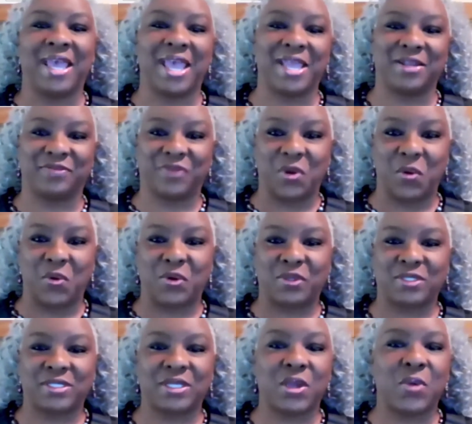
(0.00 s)
And of
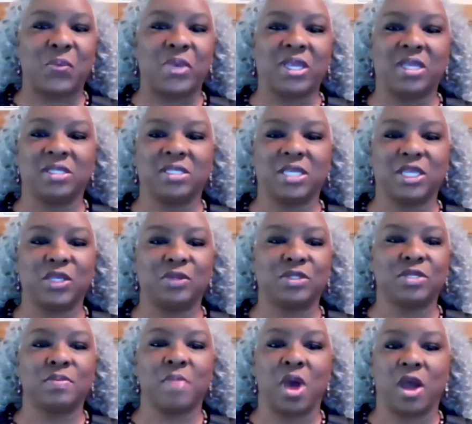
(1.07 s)
course, we continue
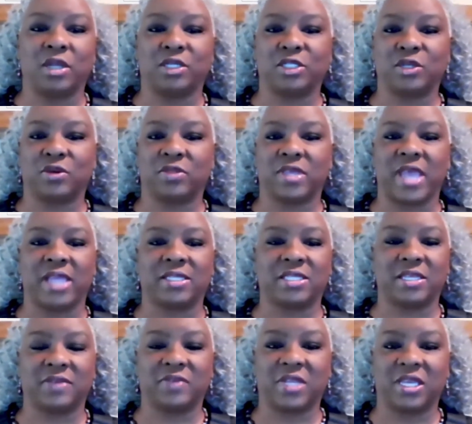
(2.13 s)
to monitor the
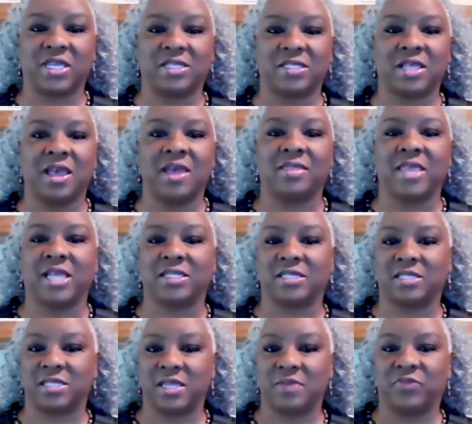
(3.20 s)
activities that
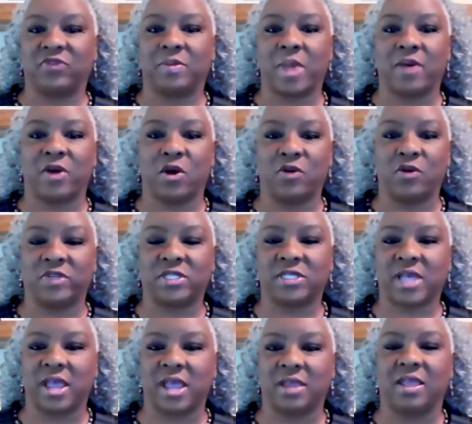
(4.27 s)
stem from our
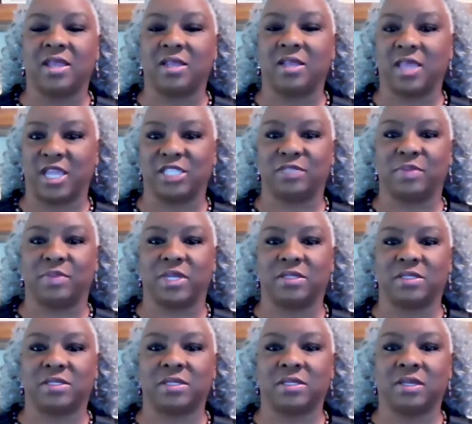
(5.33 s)
oversight engagement.
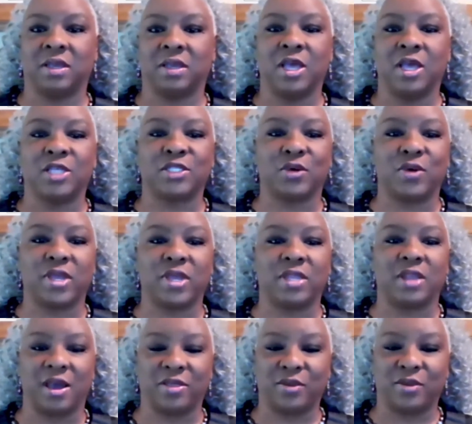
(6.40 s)
So
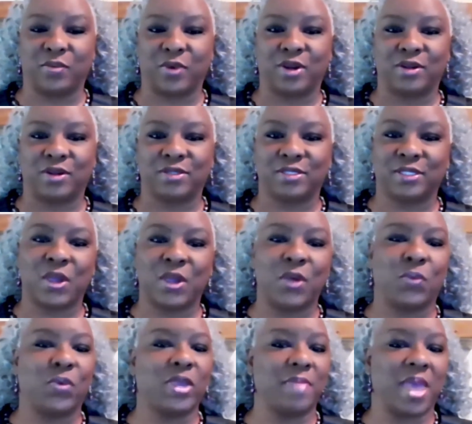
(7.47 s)
in other words,
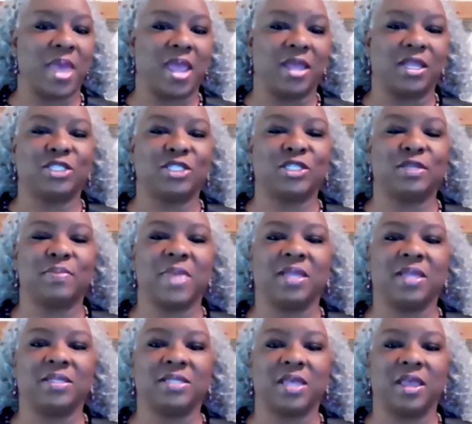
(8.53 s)
we manage to
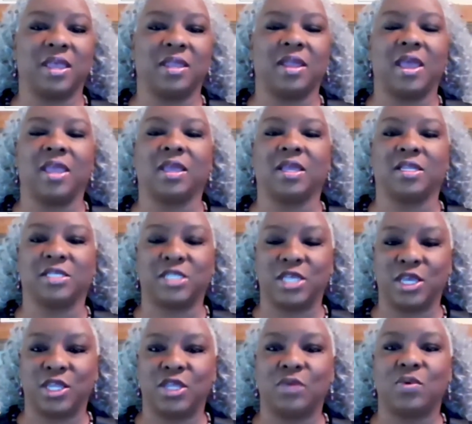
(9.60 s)
maintain a
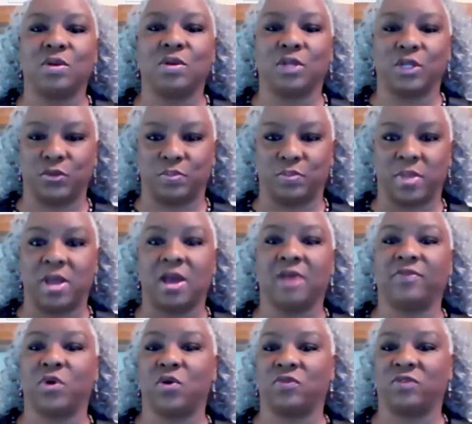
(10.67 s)
continual loop
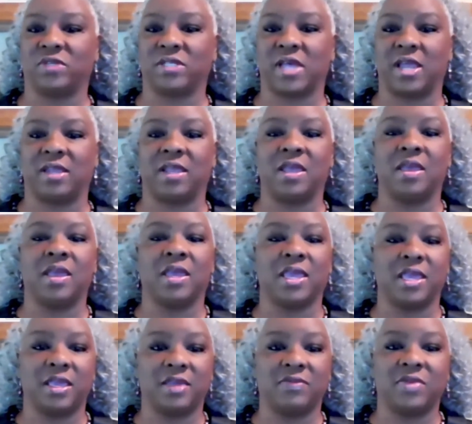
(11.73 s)
of oversight,
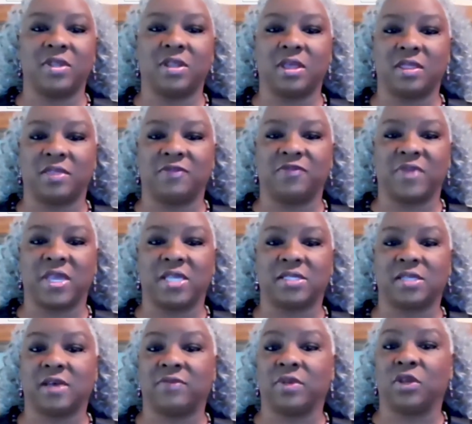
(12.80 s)
even in the
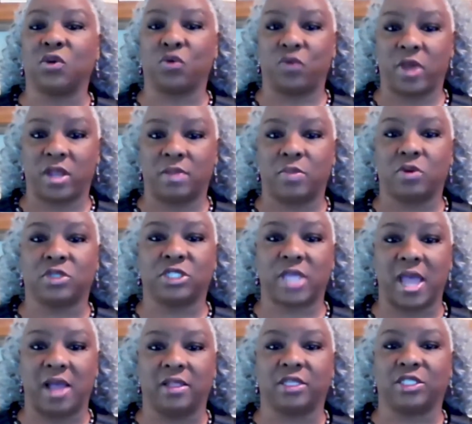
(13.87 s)
face of incredible
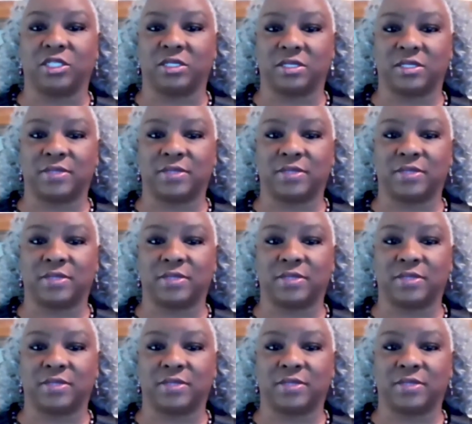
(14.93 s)
challenges.